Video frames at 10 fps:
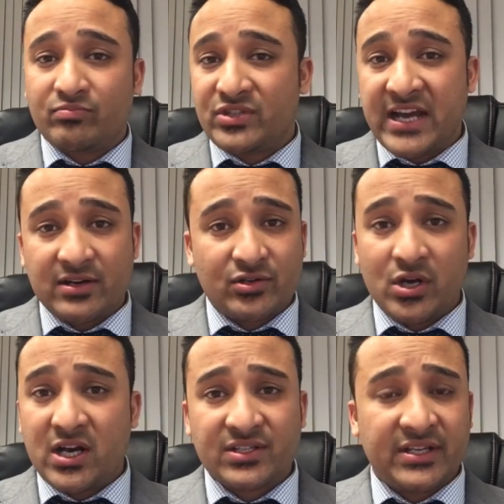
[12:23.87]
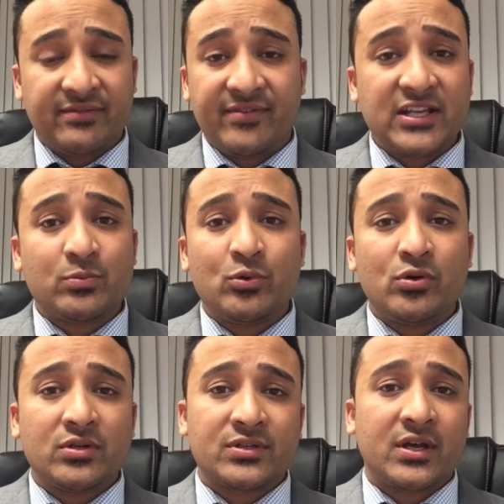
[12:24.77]
chat to us in
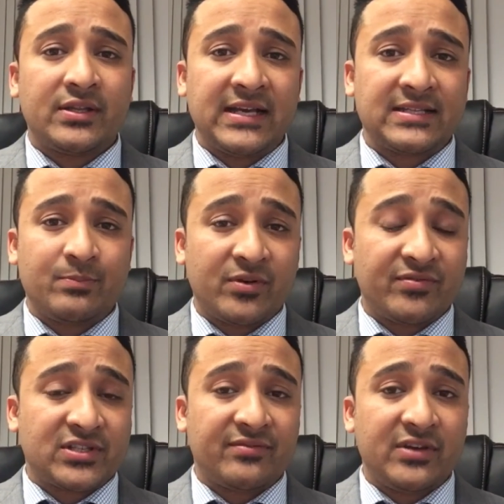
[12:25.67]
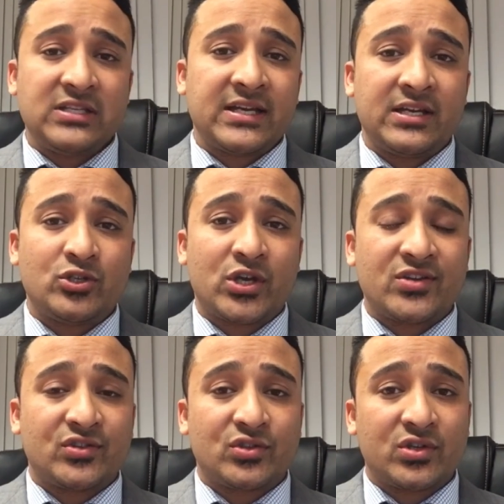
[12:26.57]
Facebook, so that's Professional Visa and
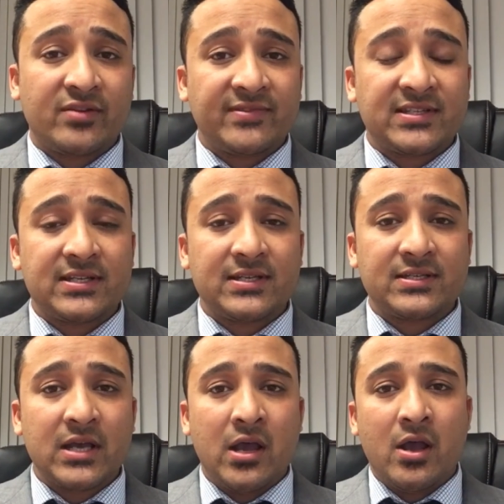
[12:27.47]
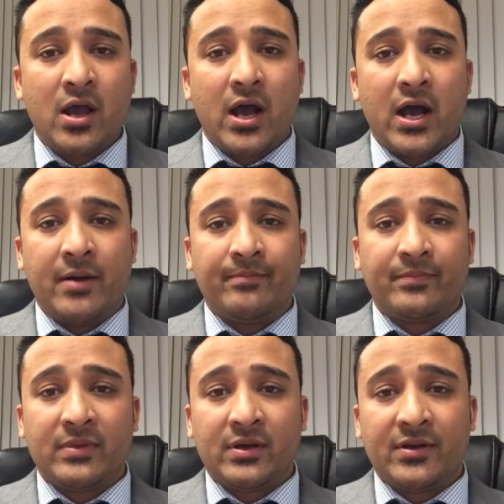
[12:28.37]
Education Services.
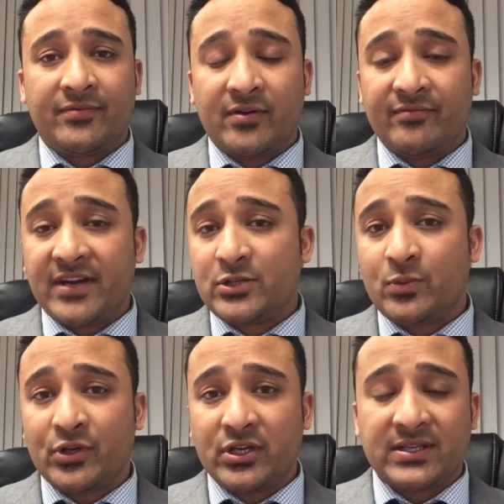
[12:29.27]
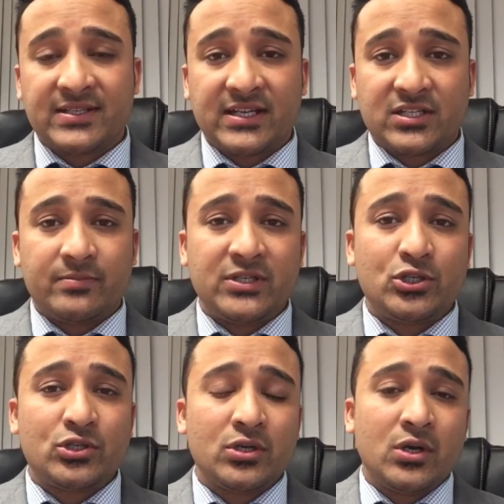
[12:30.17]
From Facebook you can send us the
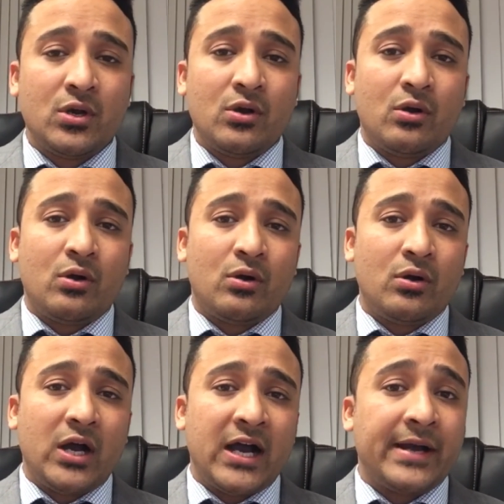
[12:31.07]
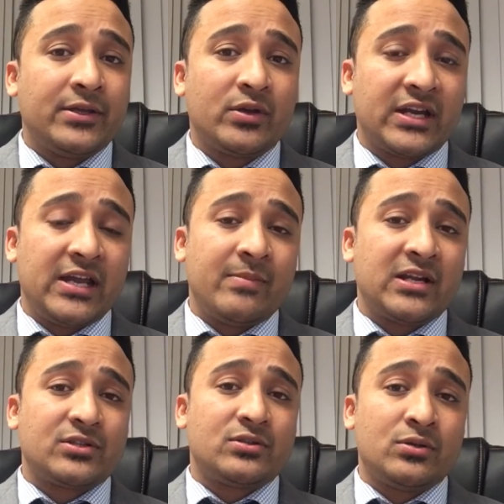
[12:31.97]
message, or you can
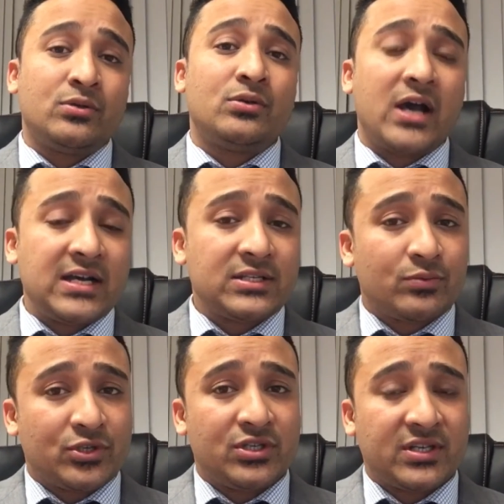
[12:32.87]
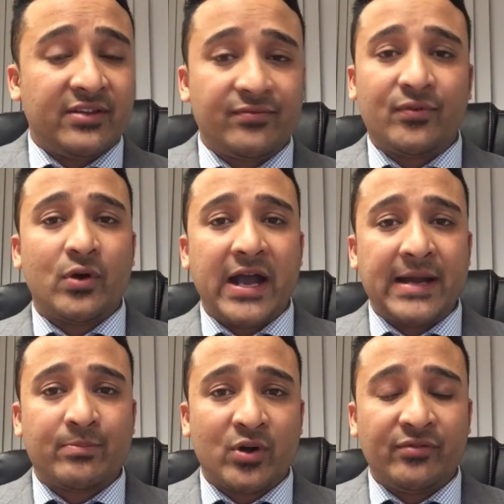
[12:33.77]
email it to us, which is
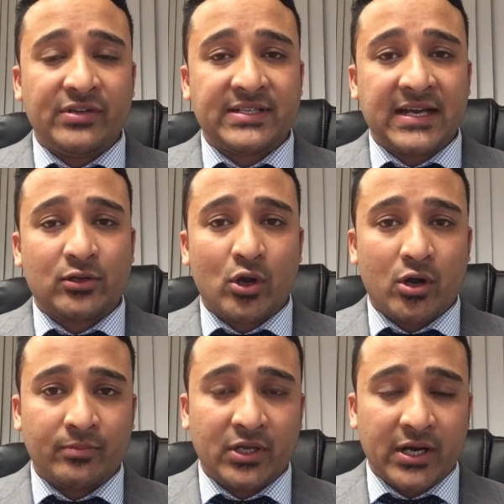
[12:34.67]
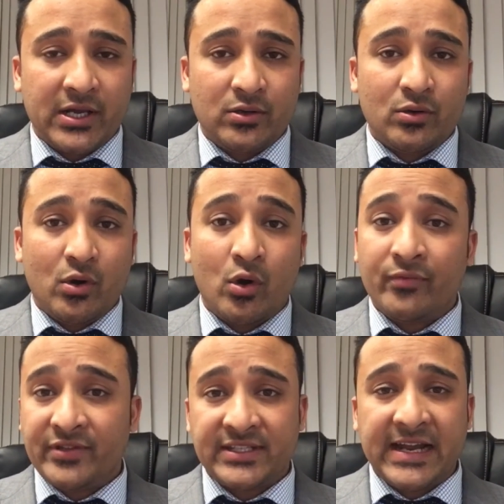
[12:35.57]
info@provisa.com.au, or
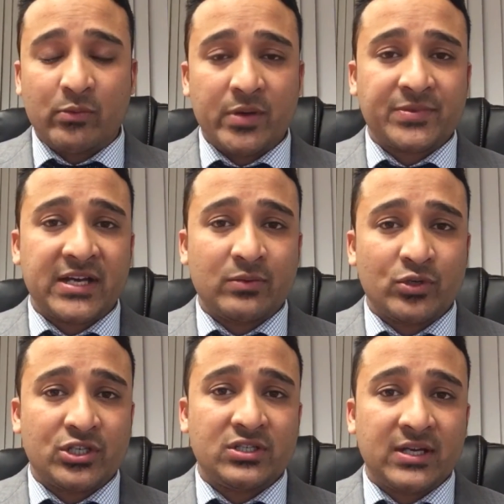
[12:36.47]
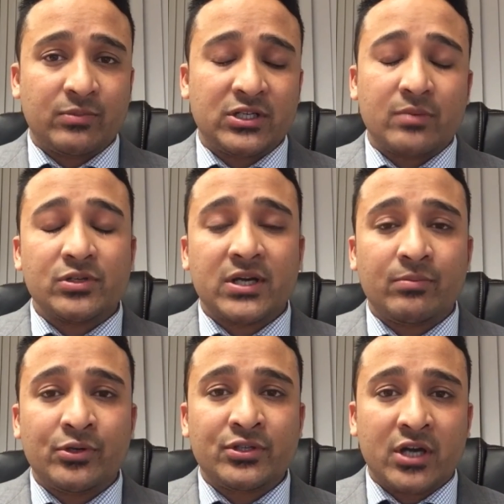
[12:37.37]
visit our website, which is
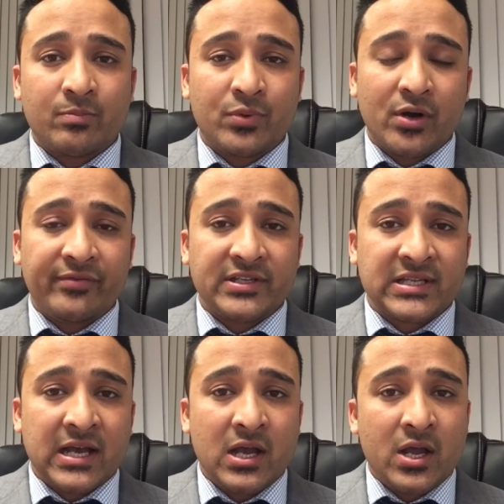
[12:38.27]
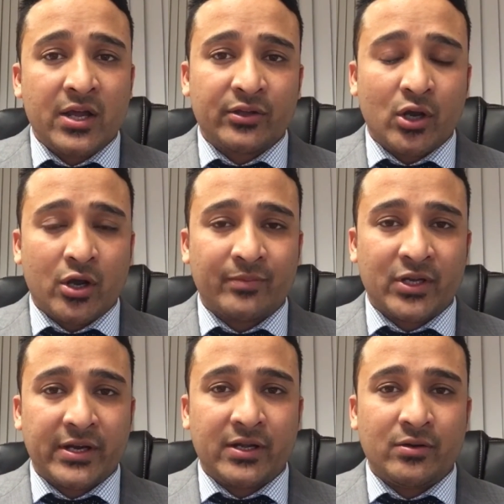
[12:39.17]

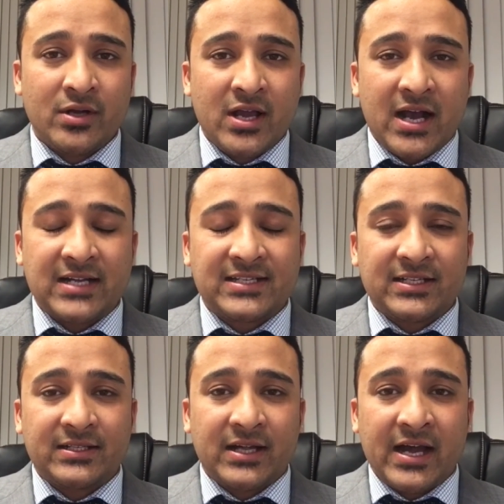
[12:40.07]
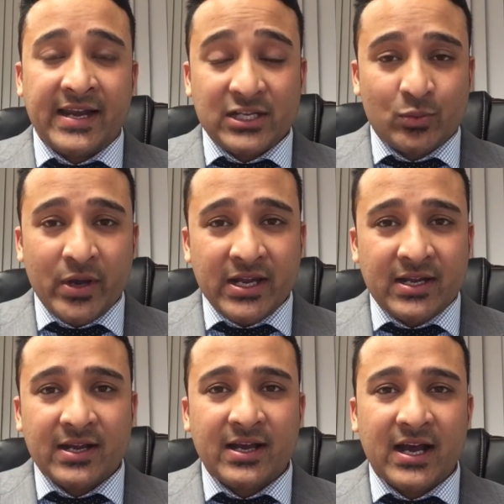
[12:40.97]
www.provisa.com.au. Until next week,
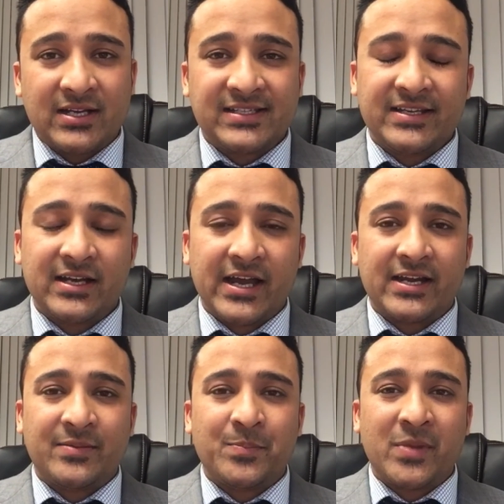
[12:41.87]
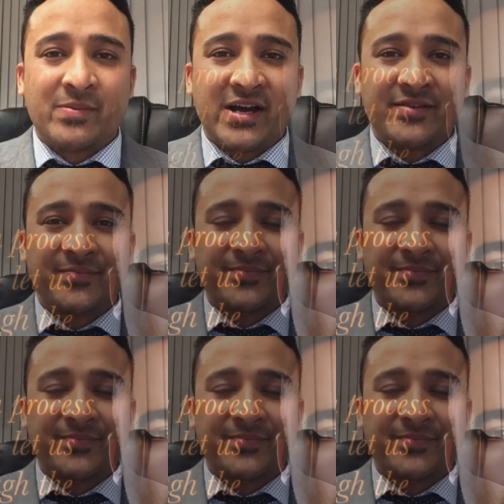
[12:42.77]
I see you later. Bye bye.